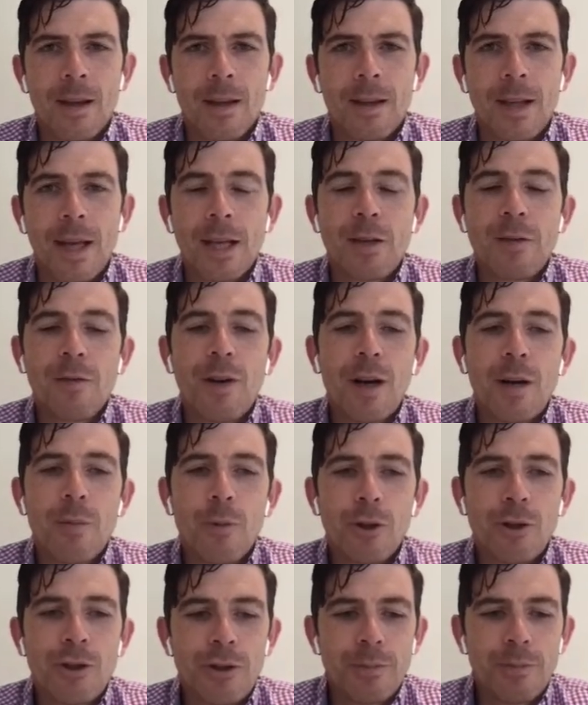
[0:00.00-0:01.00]
Thank you very
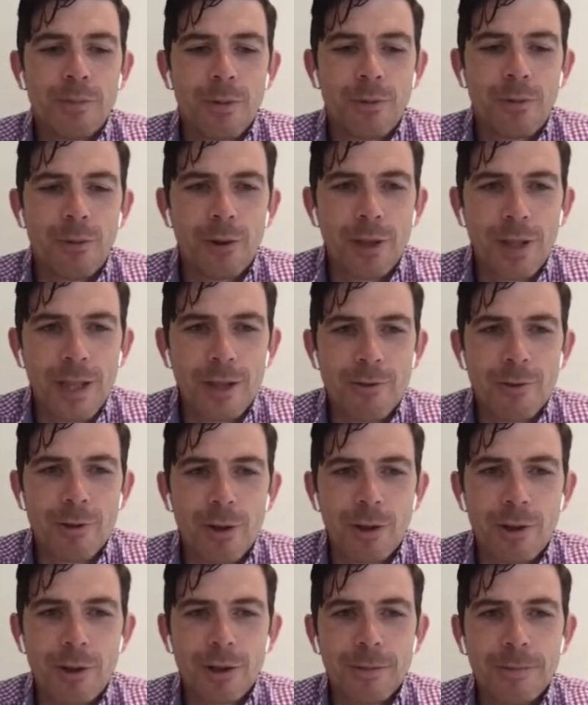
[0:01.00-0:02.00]
much for the
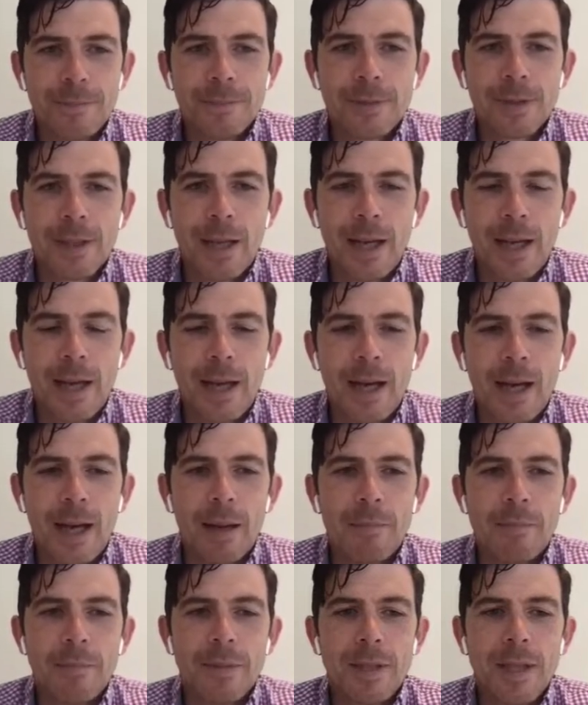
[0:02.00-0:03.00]
introduction.
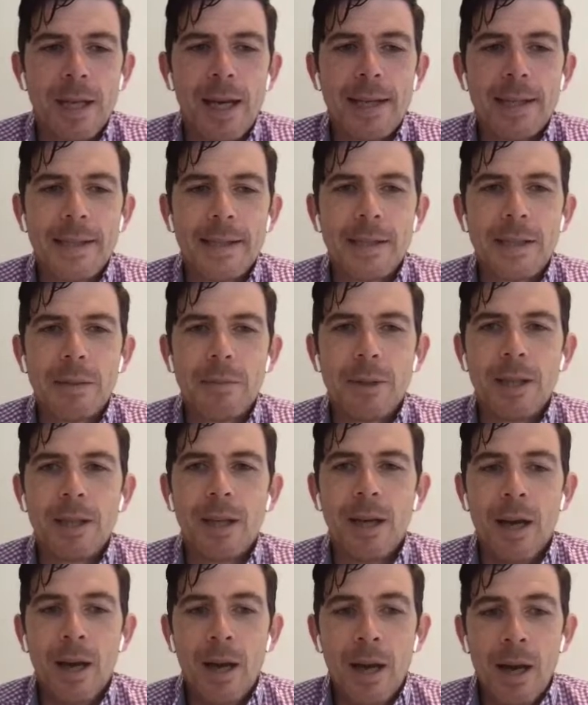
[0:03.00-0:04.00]
I'm delighted to
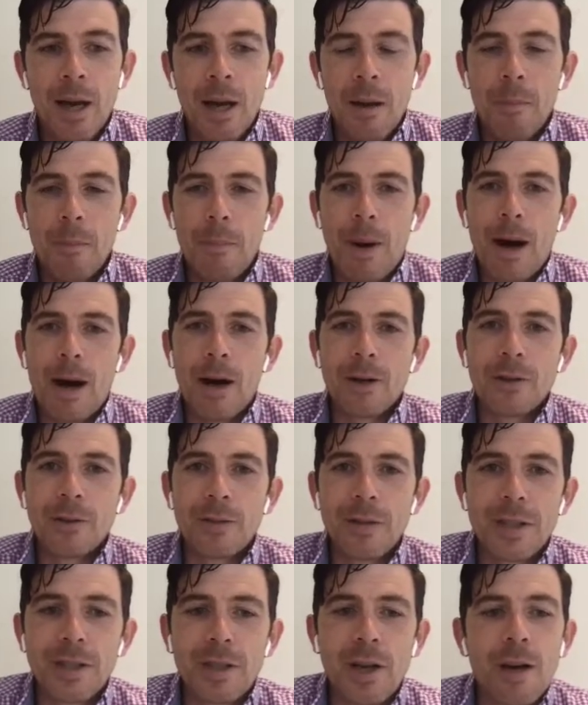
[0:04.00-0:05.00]
be part
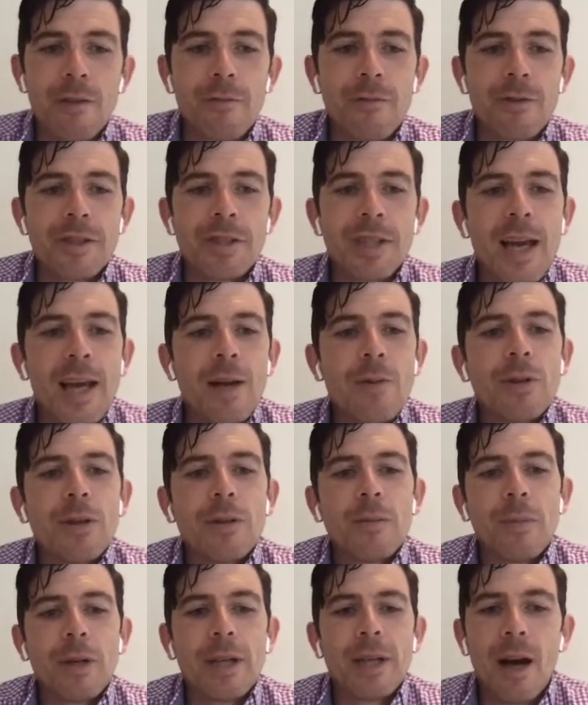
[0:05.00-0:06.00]
of this conference again with
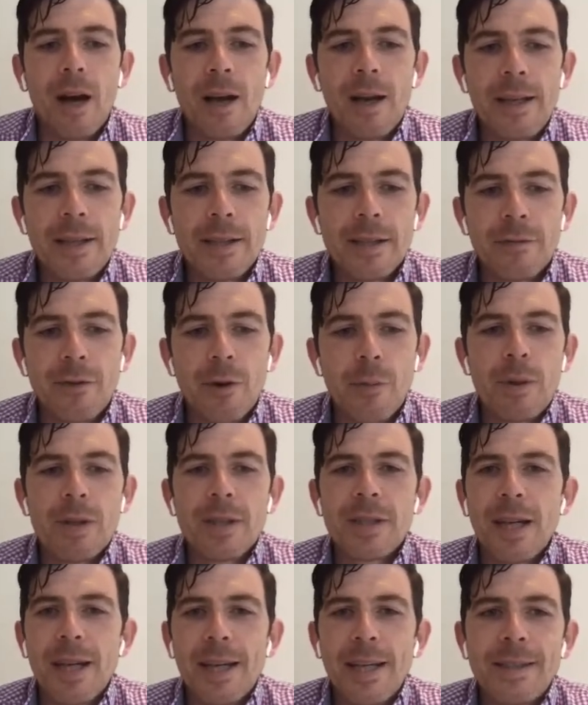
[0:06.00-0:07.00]
my colleagues at the Football
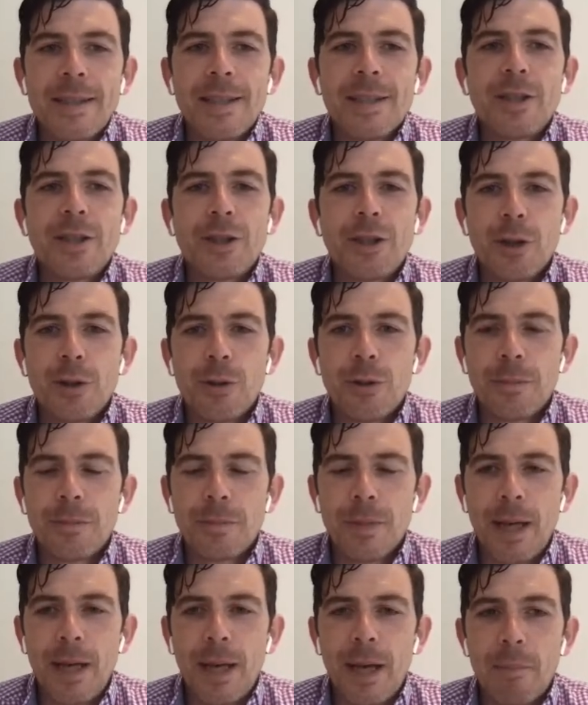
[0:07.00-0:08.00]
Science Institute.
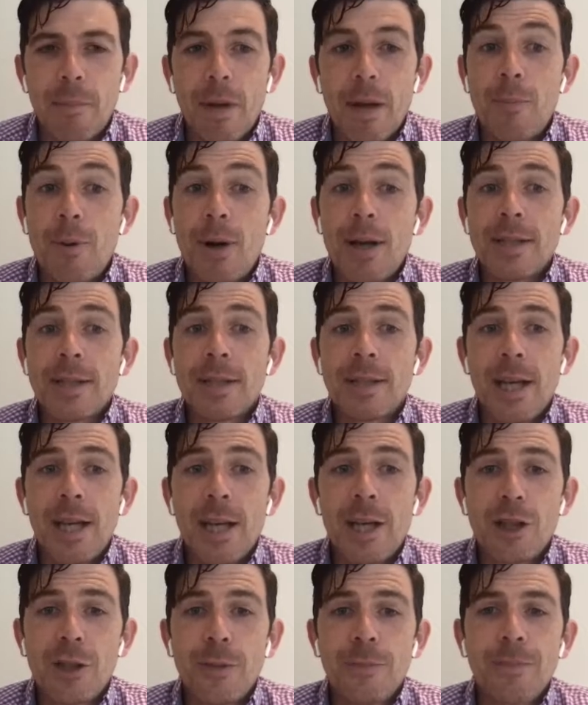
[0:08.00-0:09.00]
And my
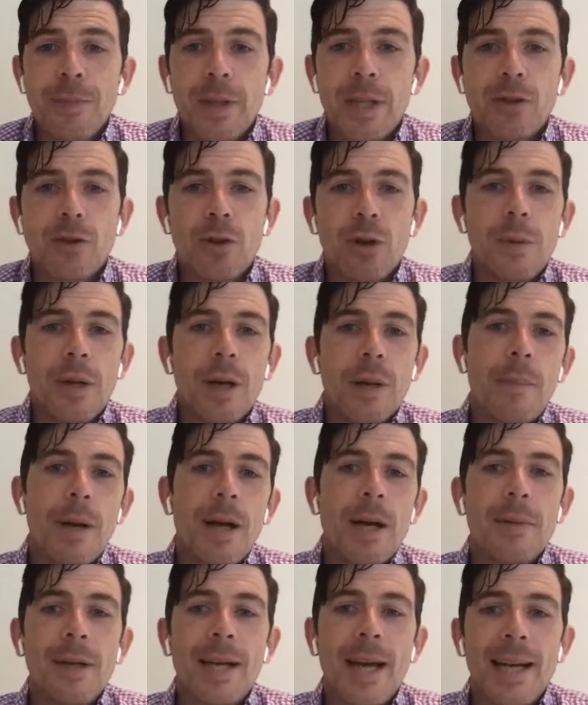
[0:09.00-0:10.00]
presentation is going to be on
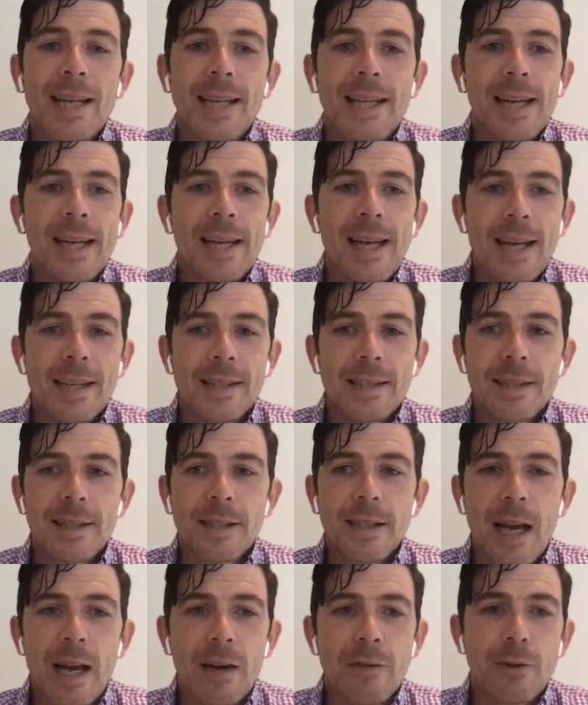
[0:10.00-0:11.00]
biomechanical
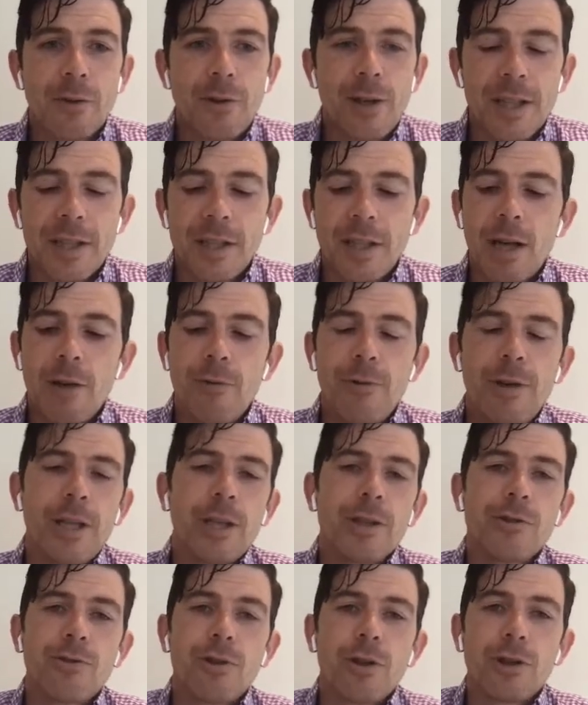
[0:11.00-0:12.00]
analysis after ACL
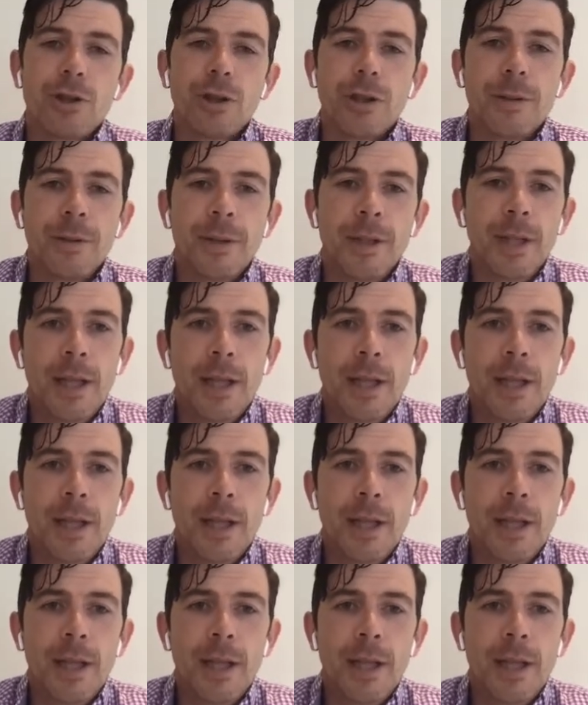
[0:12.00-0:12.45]
reconstruction.